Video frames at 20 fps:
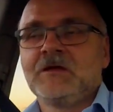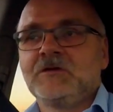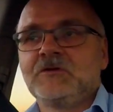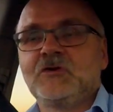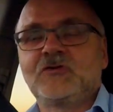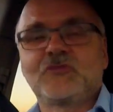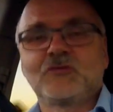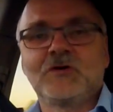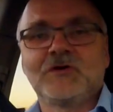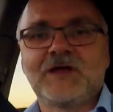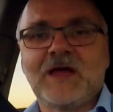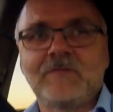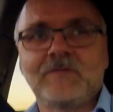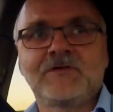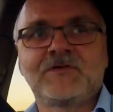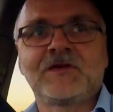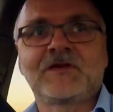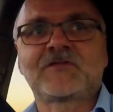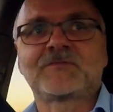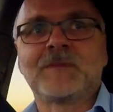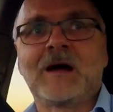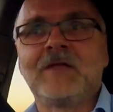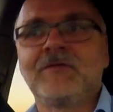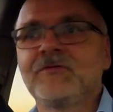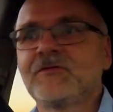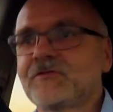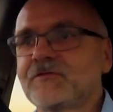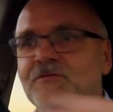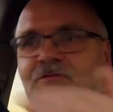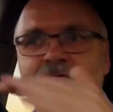You do it every 6
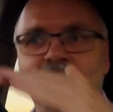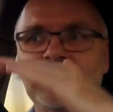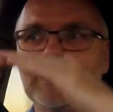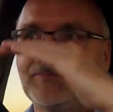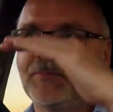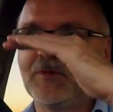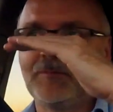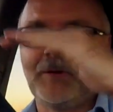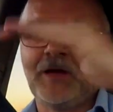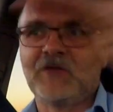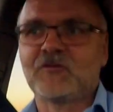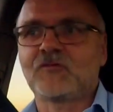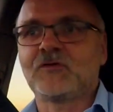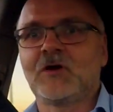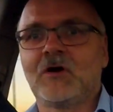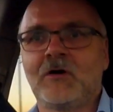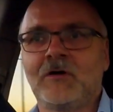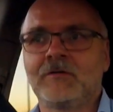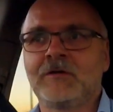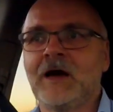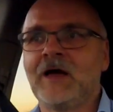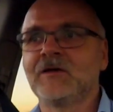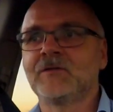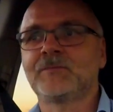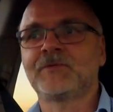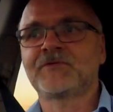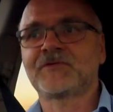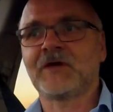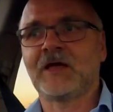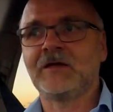months, you keep the battery on
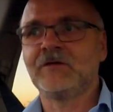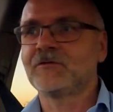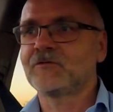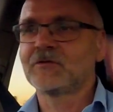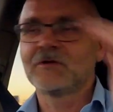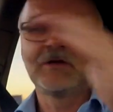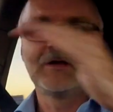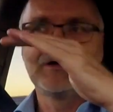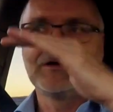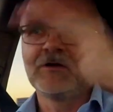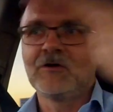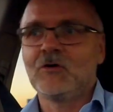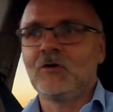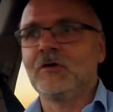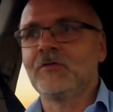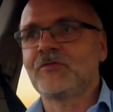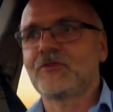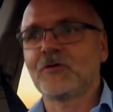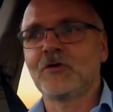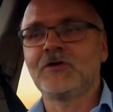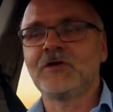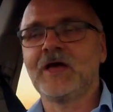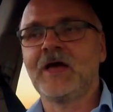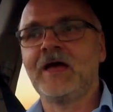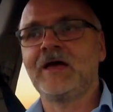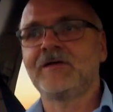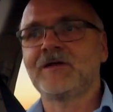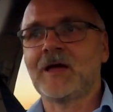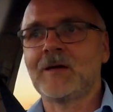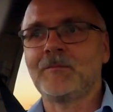100%, on
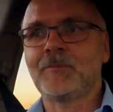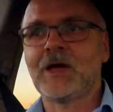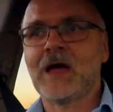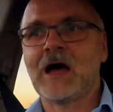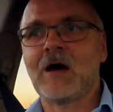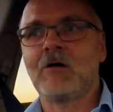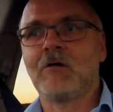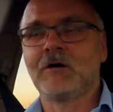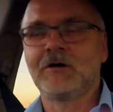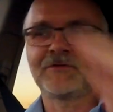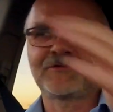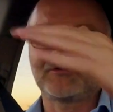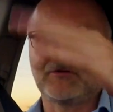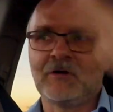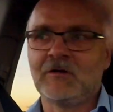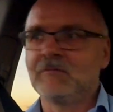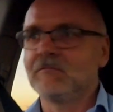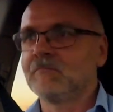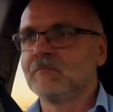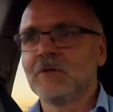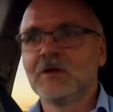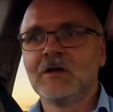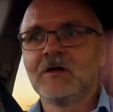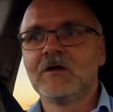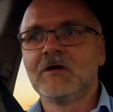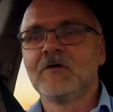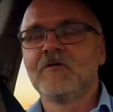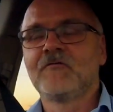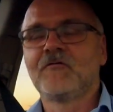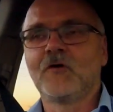38 ampere hours, on
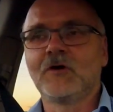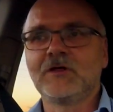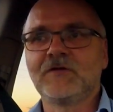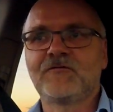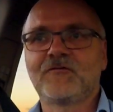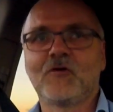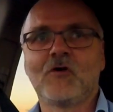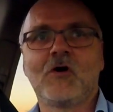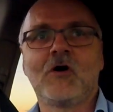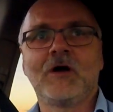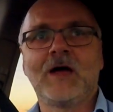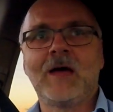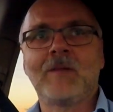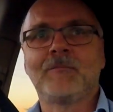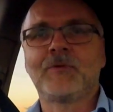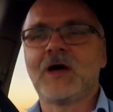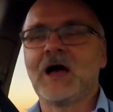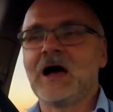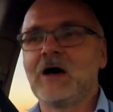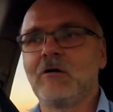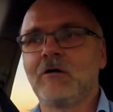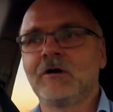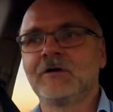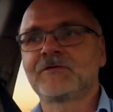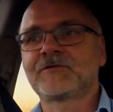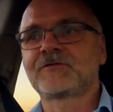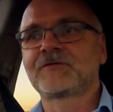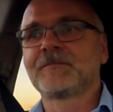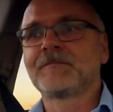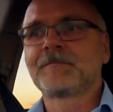44 ampere
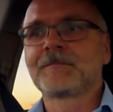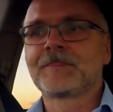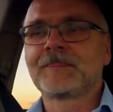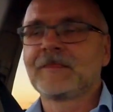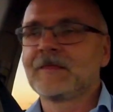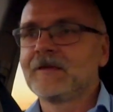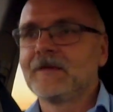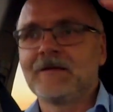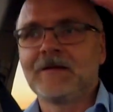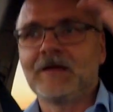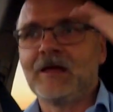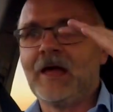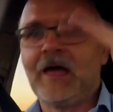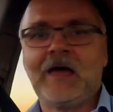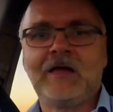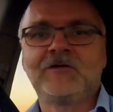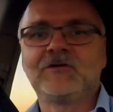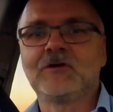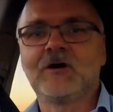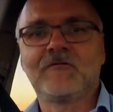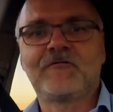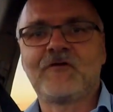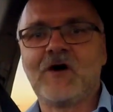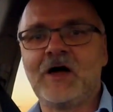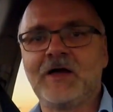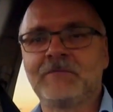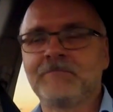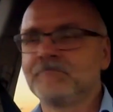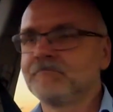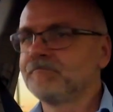hours, and you're
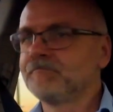fine.